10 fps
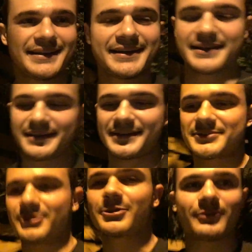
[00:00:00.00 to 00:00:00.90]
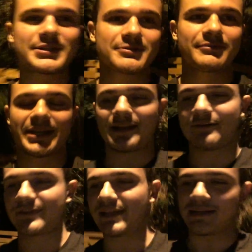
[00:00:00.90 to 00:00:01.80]
Hey guys, going to the gym right now,
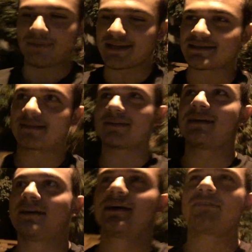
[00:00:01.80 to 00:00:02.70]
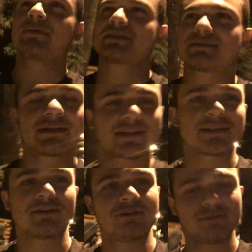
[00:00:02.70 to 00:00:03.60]
feeling amazing. I've been studying
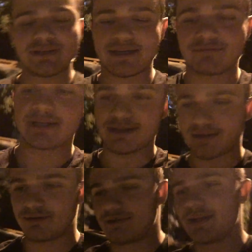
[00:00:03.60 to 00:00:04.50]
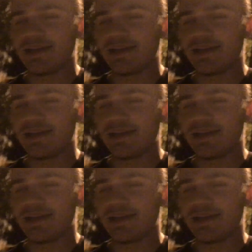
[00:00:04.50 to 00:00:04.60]
the whole day right now,